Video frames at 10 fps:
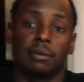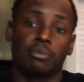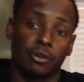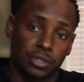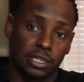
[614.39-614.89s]

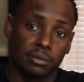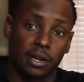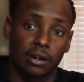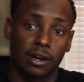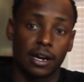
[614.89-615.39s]
and protein
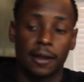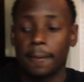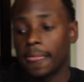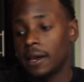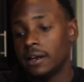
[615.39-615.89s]
powder, all
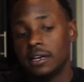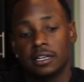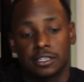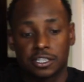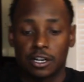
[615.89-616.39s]
right?
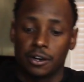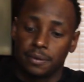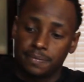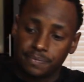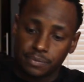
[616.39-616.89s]
So